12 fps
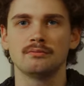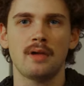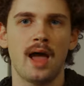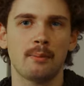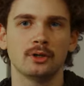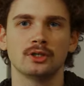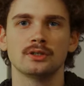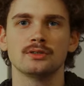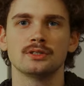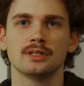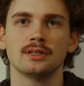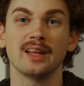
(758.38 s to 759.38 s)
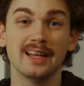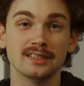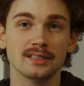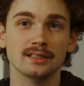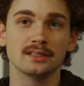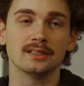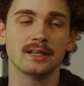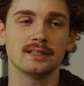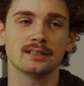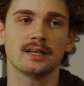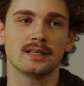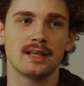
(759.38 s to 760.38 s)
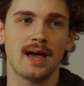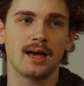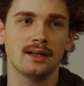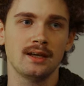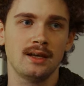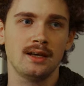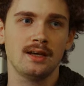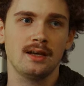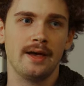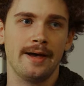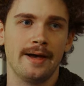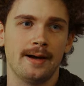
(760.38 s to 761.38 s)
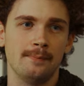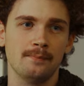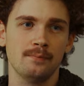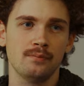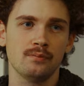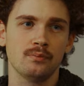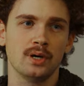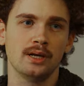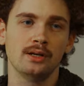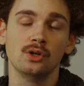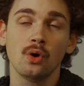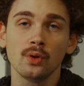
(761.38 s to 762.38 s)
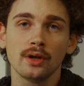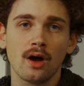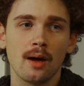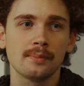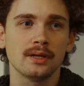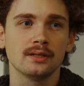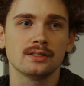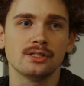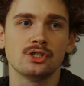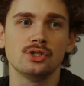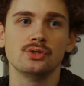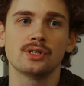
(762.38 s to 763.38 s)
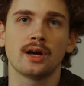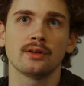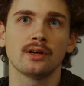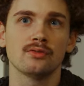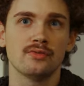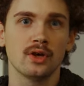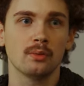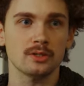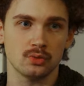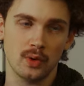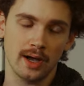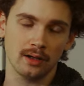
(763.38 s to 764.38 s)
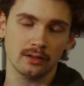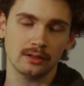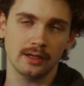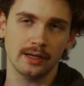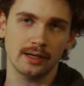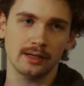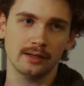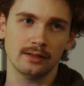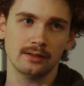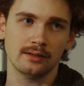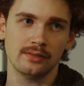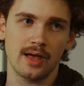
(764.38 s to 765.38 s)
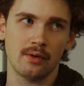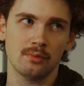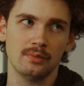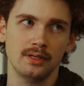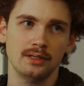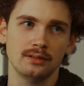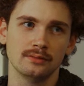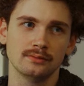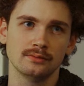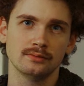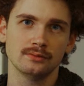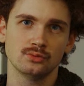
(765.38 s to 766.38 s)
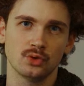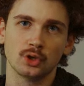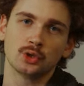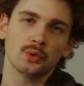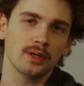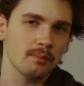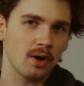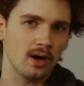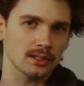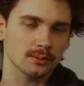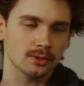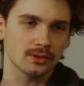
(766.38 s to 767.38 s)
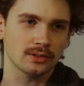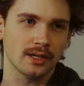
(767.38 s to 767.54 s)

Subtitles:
apertures and lenses and things like that. But Nolan opting to shoot entirely on film as well, that would be virtually impossible.